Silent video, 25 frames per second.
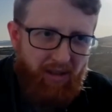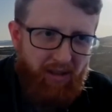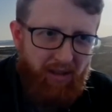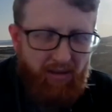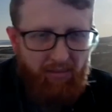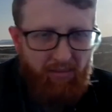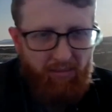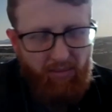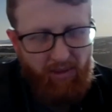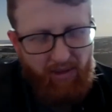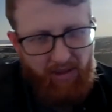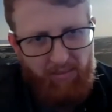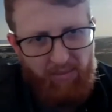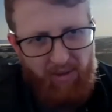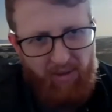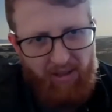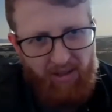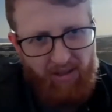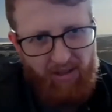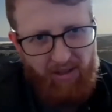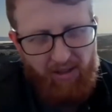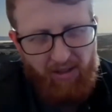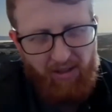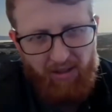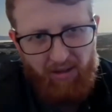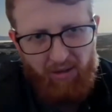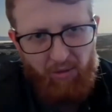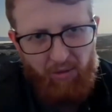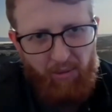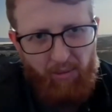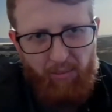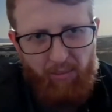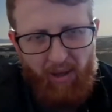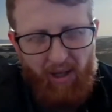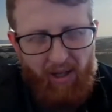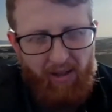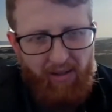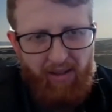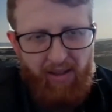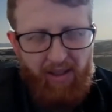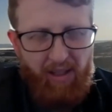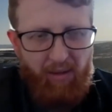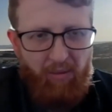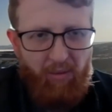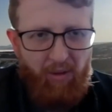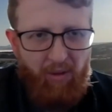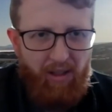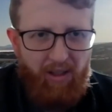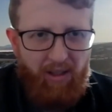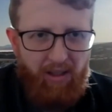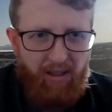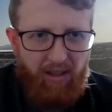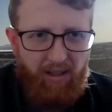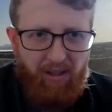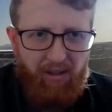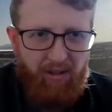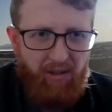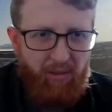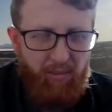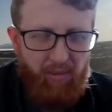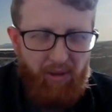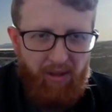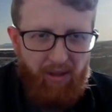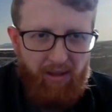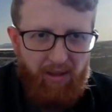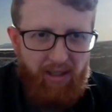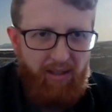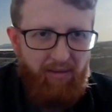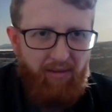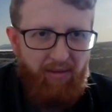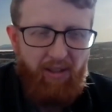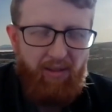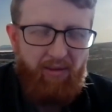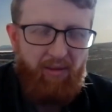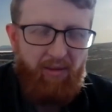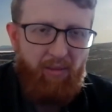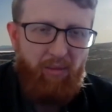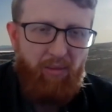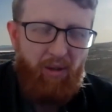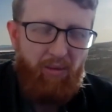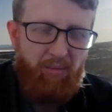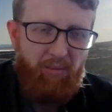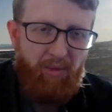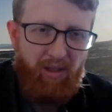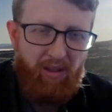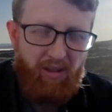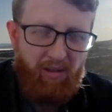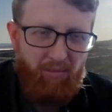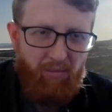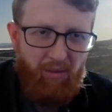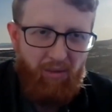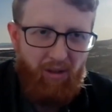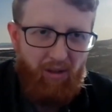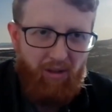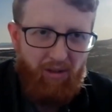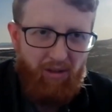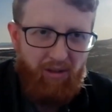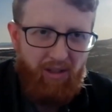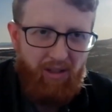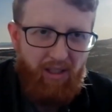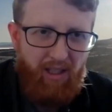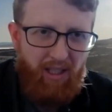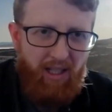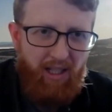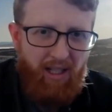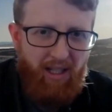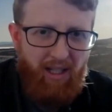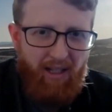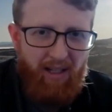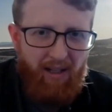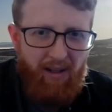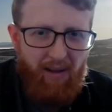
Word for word: But that means I can still be part of the network and contribute, even if I'm not minting blocks. Hmm.